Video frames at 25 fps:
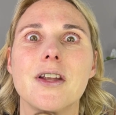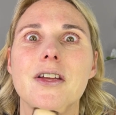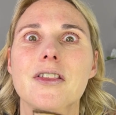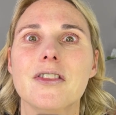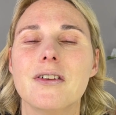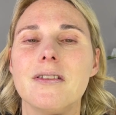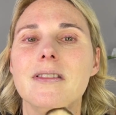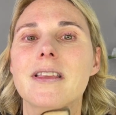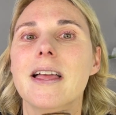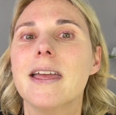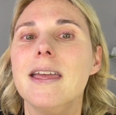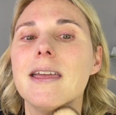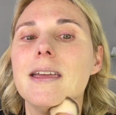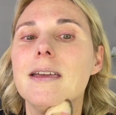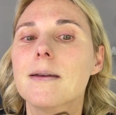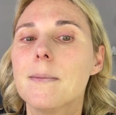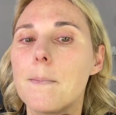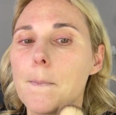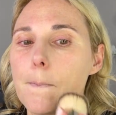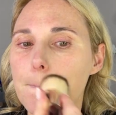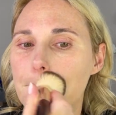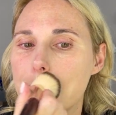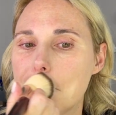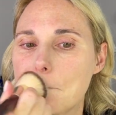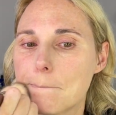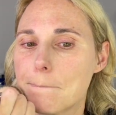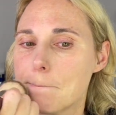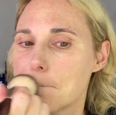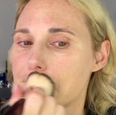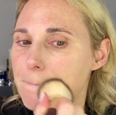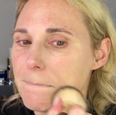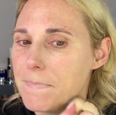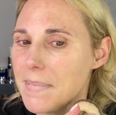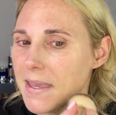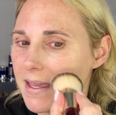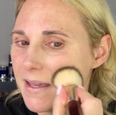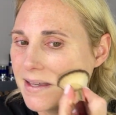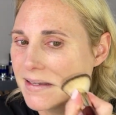at the lake
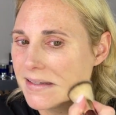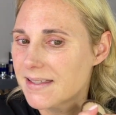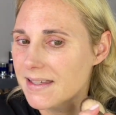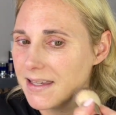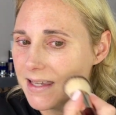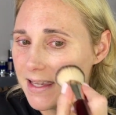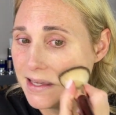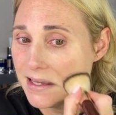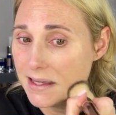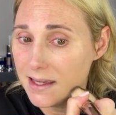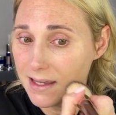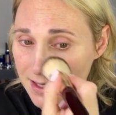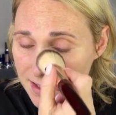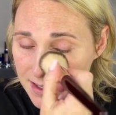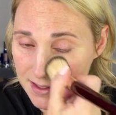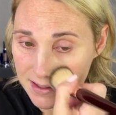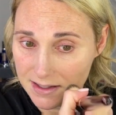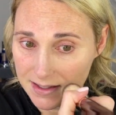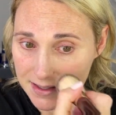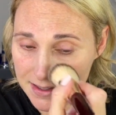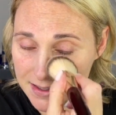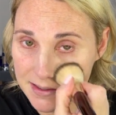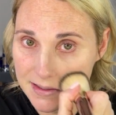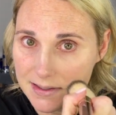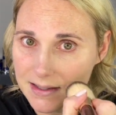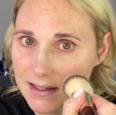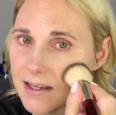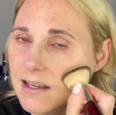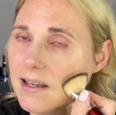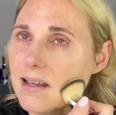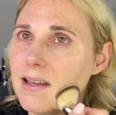because he is